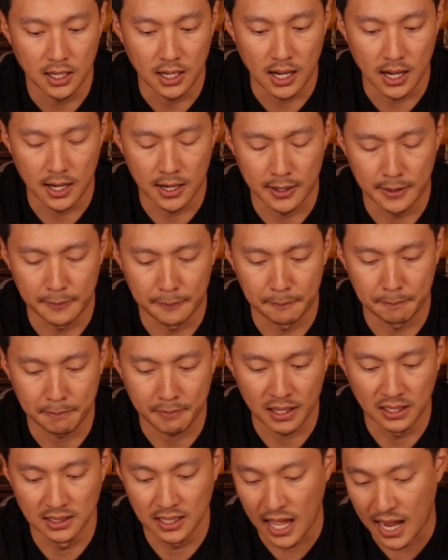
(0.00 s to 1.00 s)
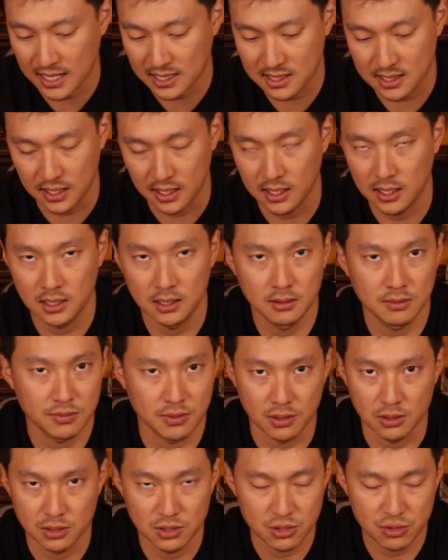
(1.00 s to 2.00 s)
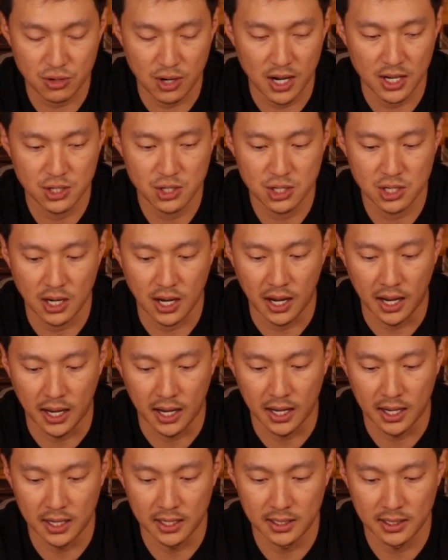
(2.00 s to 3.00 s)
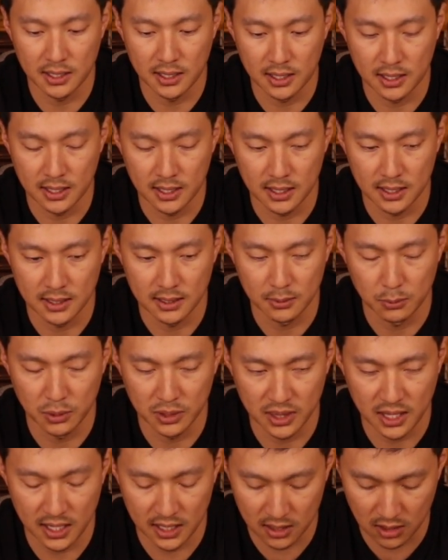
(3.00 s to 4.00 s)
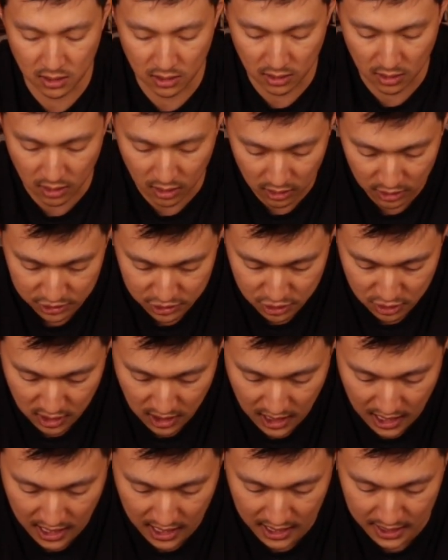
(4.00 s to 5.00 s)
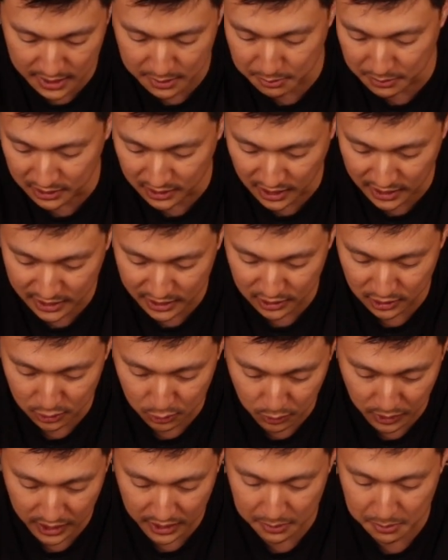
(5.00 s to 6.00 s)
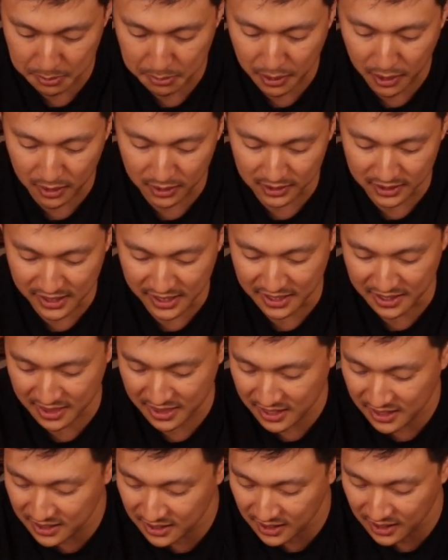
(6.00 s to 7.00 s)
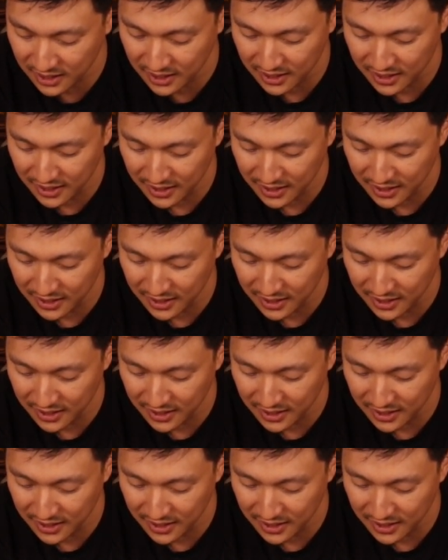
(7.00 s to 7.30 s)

elastane for stretch, and what they call ultra high molecular weight polyethylene.